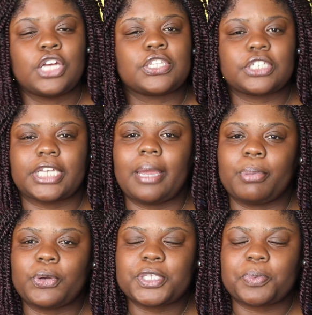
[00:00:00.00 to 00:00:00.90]
So
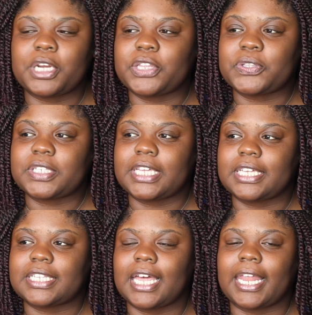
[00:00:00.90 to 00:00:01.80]
shampoo is one of those
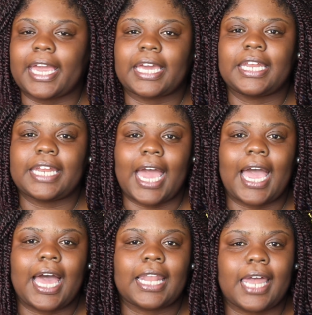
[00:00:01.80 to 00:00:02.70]
things that like
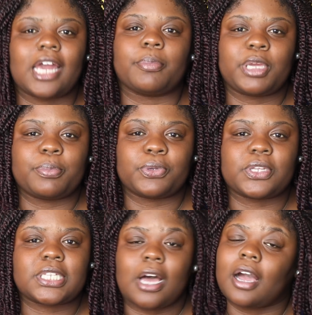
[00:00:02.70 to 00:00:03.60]
not a lot of
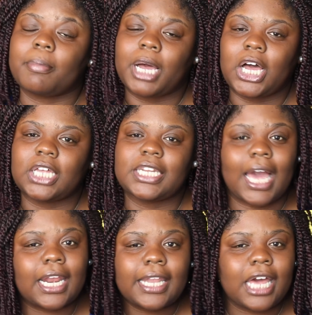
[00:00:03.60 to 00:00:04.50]
people talk about,
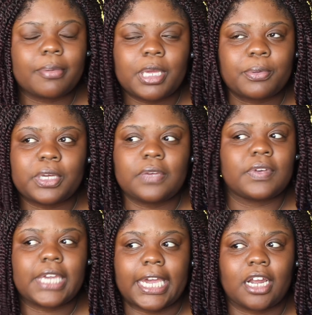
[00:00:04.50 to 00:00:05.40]
not a lot of people
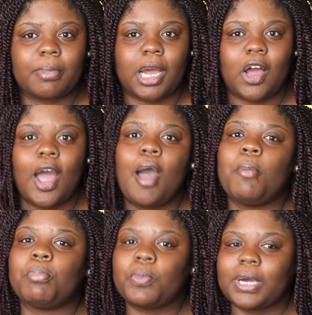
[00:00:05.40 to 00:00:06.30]
even care about.
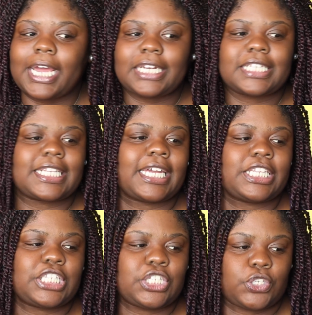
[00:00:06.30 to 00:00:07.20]
But what I
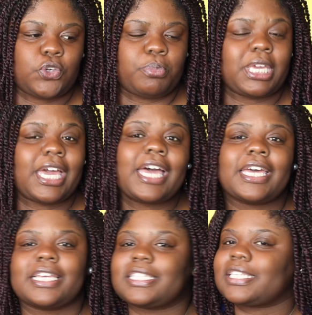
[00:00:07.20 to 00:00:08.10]
decided to do,
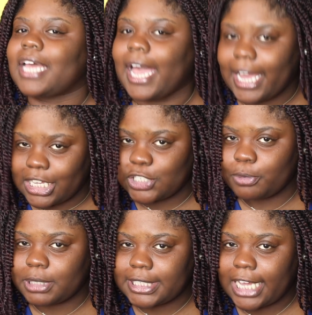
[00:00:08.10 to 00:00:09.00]
because I got so
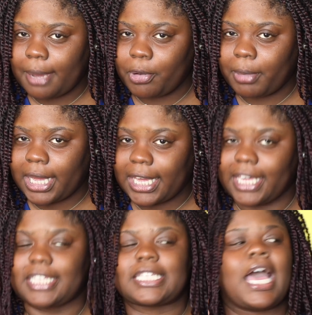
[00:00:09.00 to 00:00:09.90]
much time on my
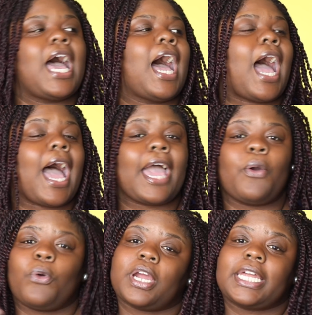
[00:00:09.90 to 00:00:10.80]
hands, I
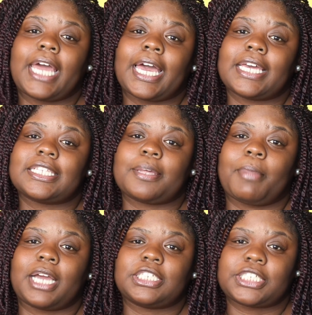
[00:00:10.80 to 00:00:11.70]
organized
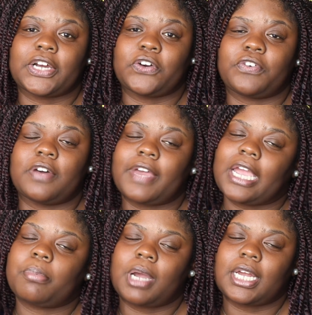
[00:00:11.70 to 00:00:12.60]
my shelf of
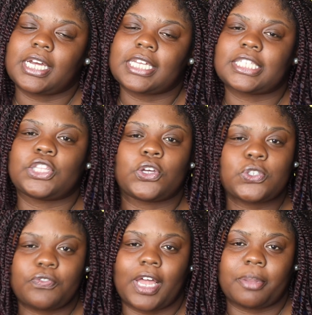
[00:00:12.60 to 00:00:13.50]
hair products.
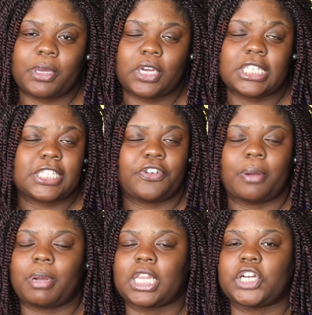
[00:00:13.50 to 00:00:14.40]
Those who follow me on
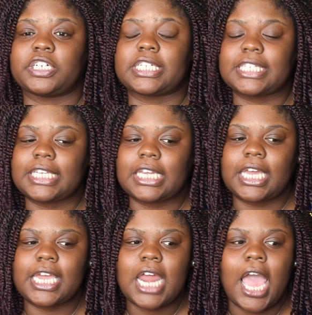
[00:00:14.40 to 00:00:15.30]
Instagram probably already seen
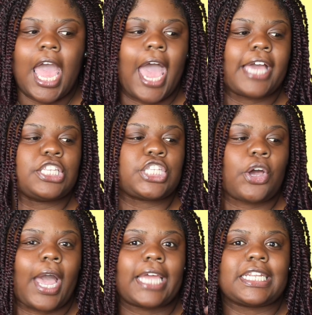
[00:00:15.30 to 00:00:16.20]
it. And
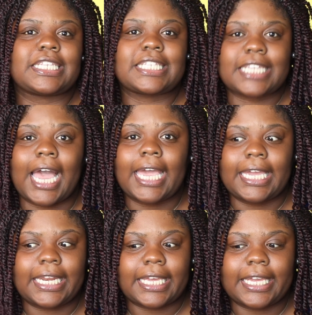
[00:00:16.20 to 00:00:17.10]
so I
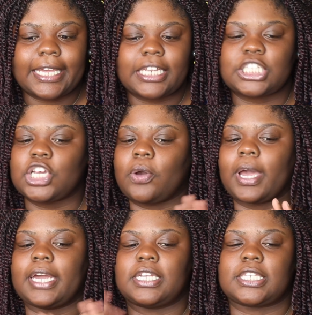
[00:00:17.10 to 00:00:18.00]
decided to go
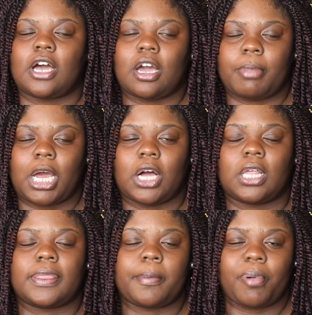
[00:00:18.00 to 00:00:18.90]
ahead and talk
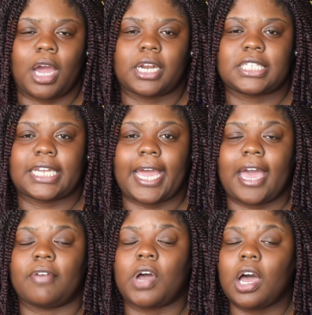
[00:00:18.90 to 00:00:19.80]
about the products that I
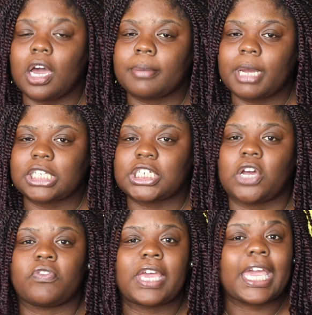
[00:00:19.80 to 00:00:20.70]
have on my
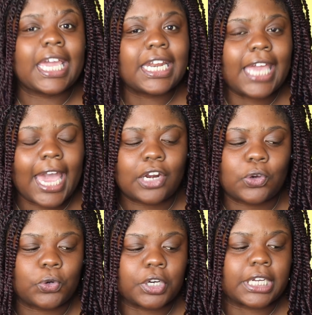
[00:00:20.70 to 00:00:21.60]
shelf in
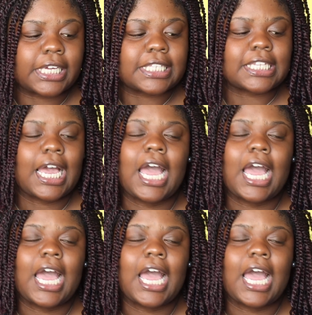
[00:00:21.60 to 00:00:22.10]
categories.